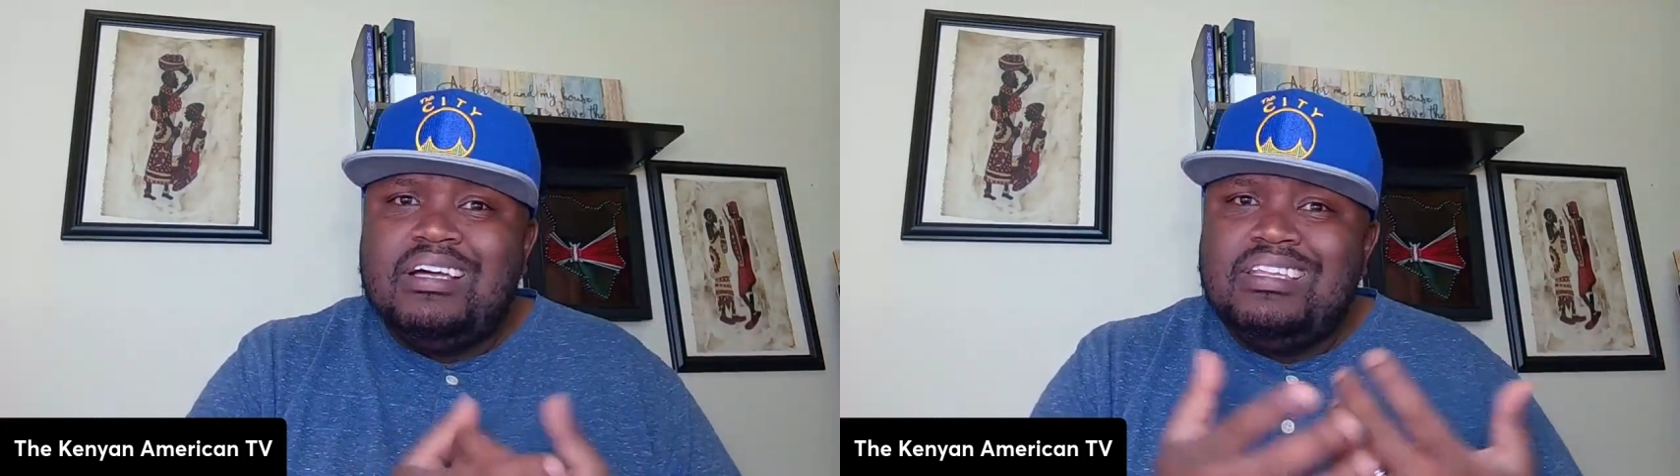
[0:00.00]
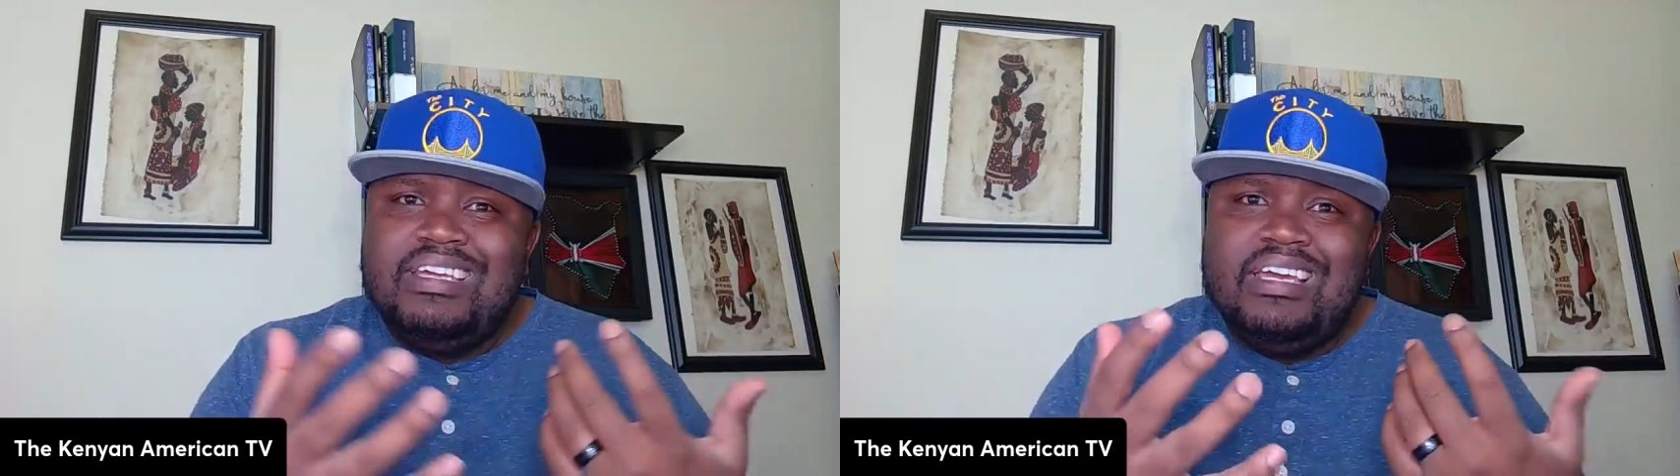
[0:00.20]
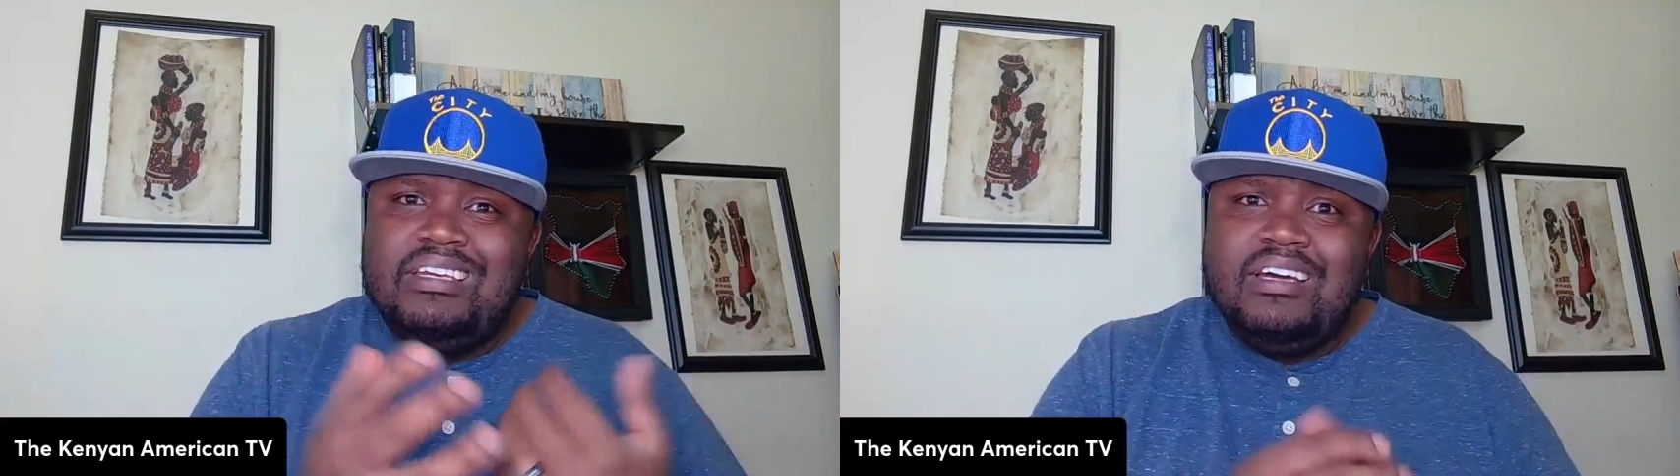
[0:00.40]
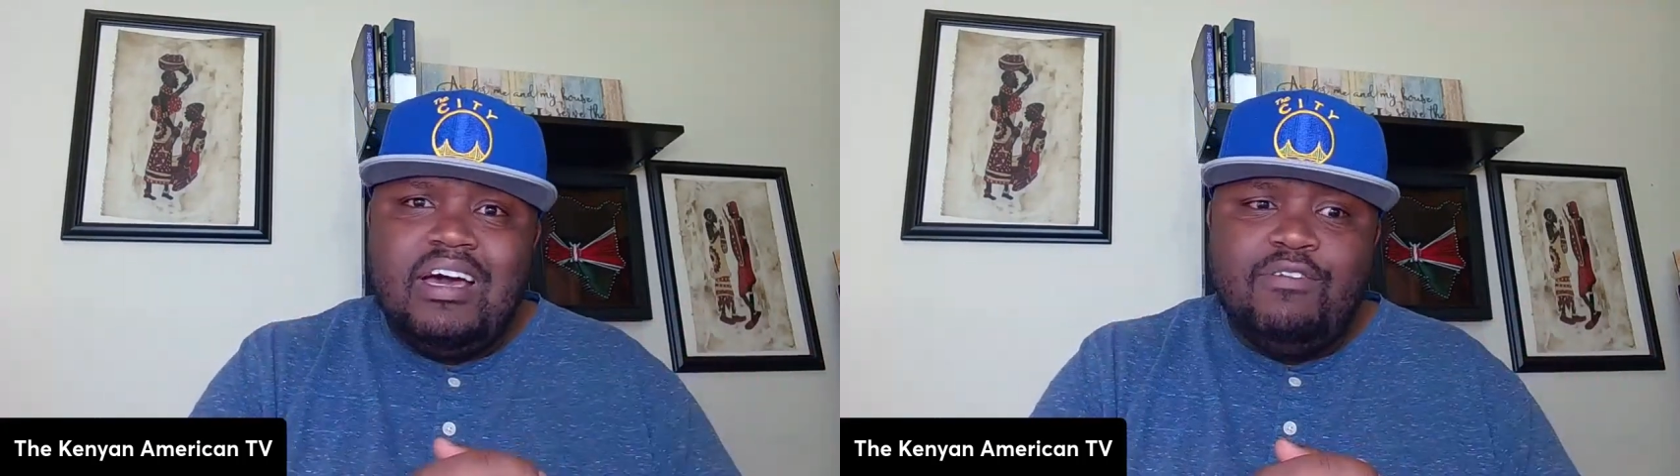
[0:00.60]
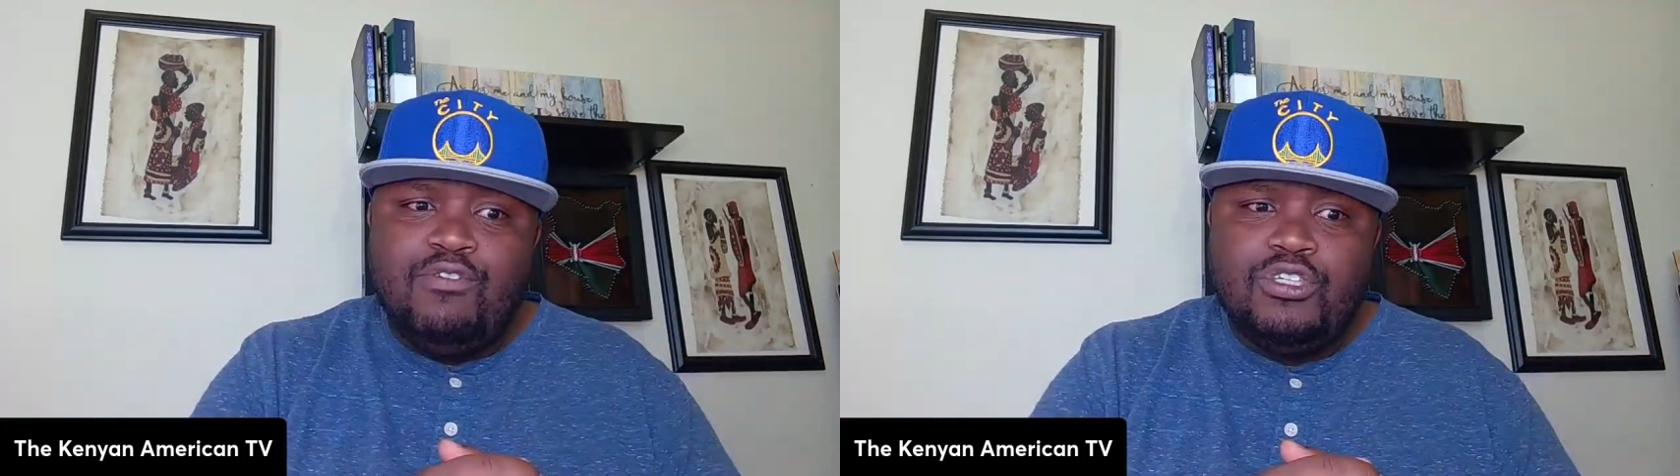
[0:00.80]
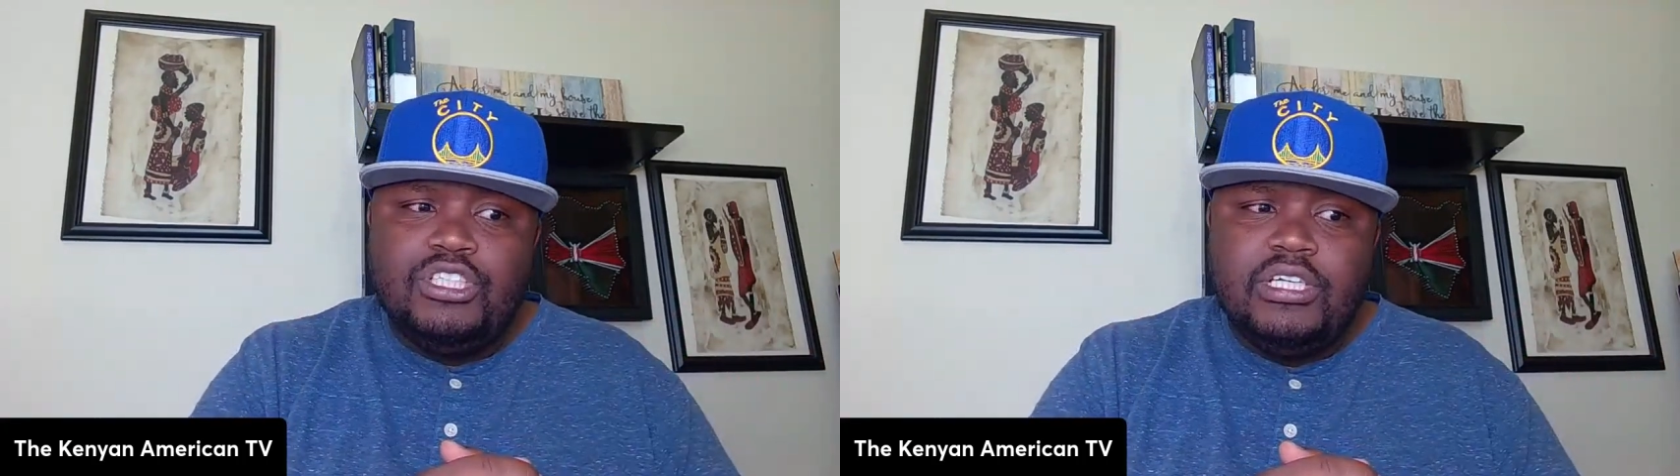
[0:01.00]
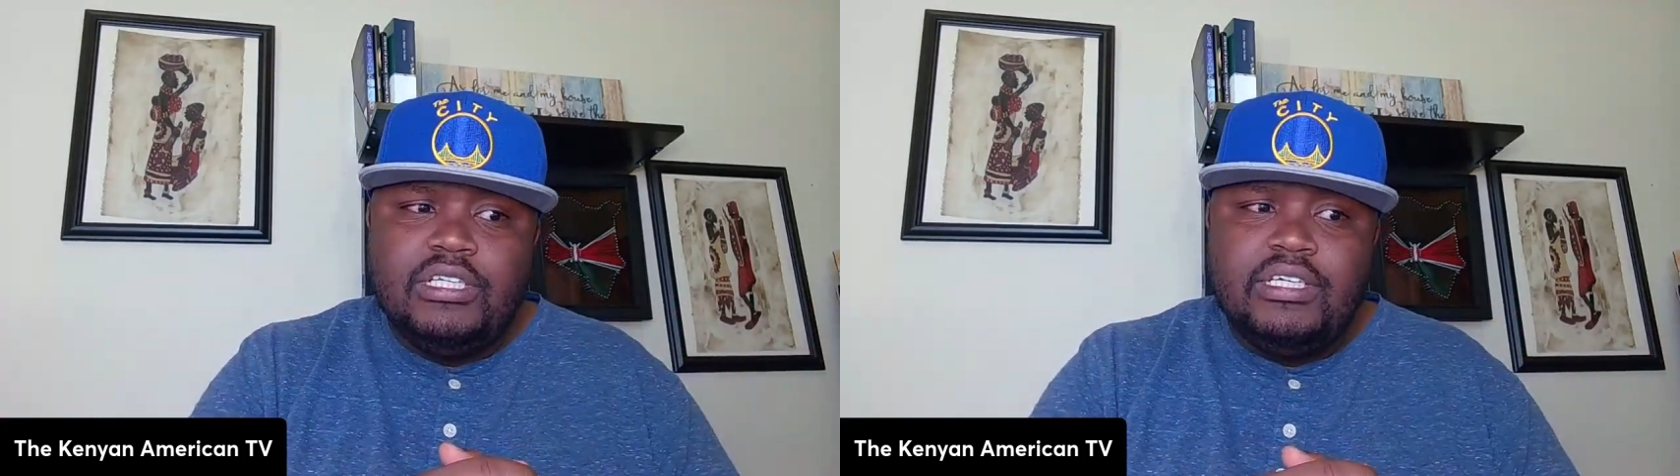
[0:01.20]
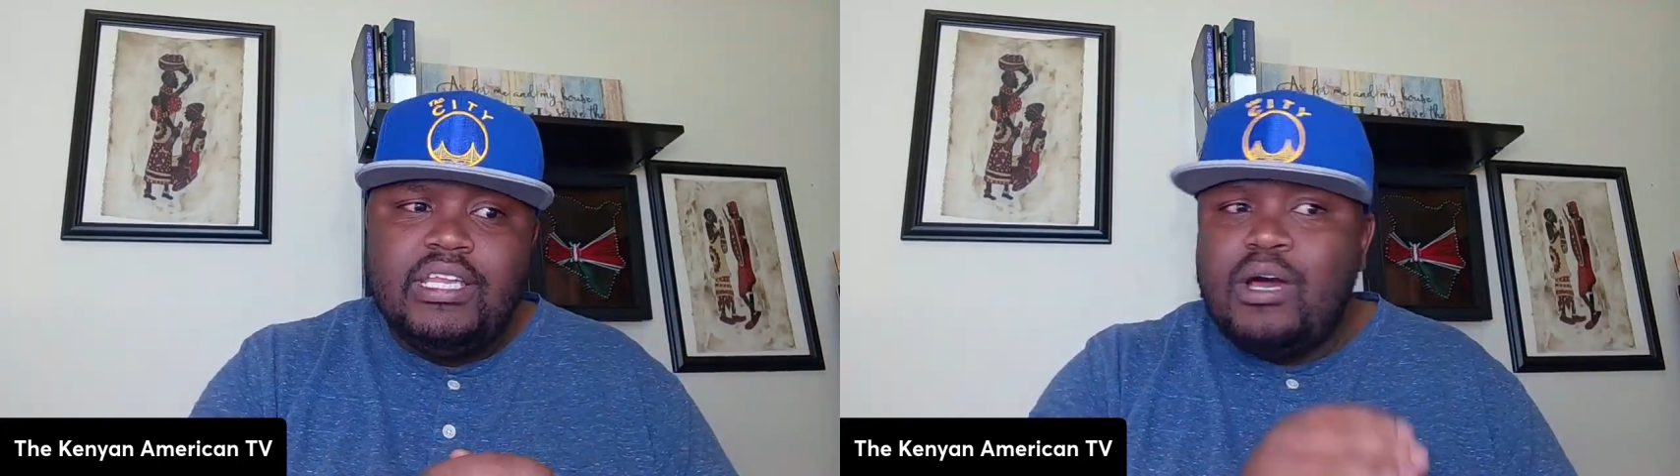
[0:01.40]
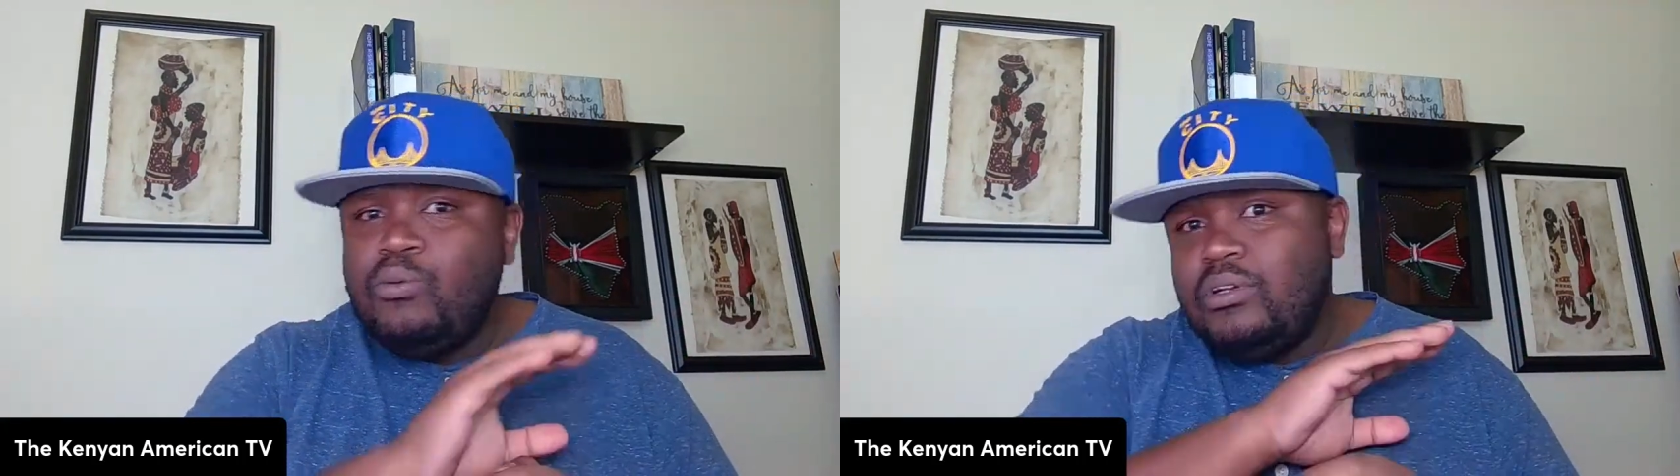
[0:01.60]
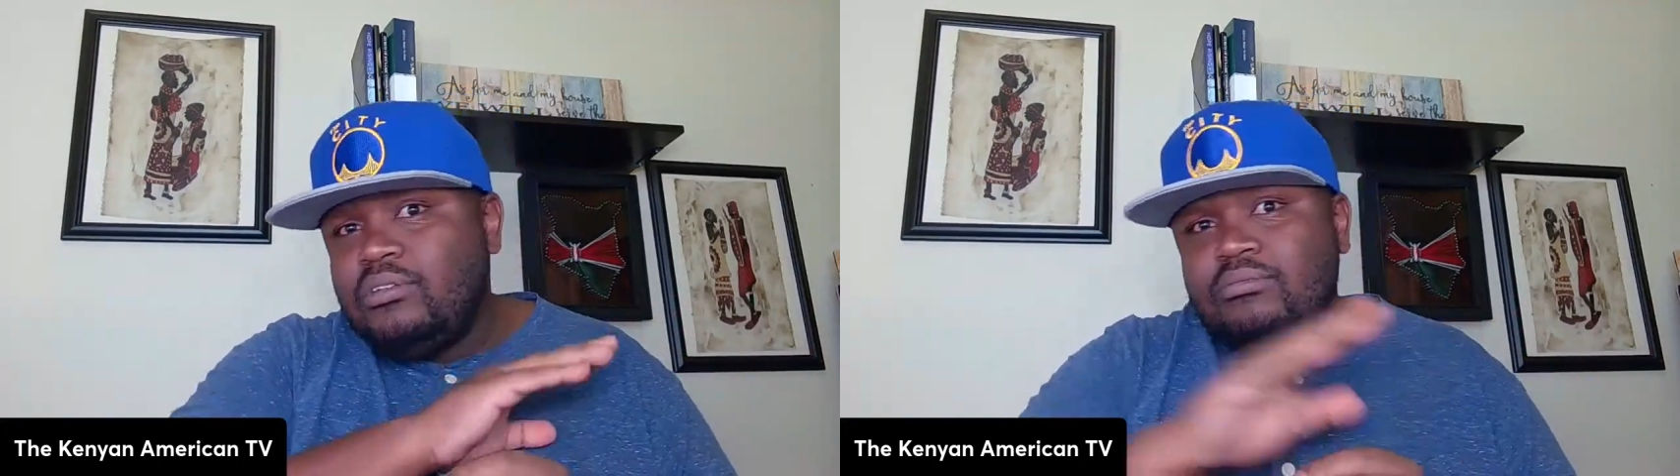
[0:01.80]
Then unfortunately that
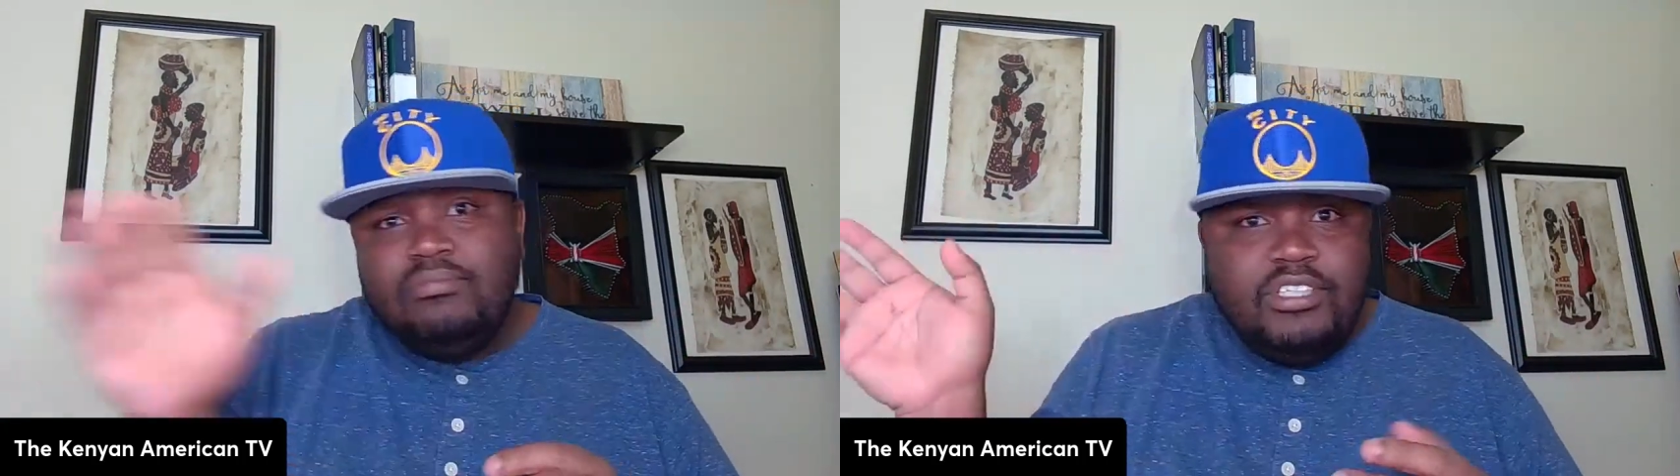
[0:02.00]
will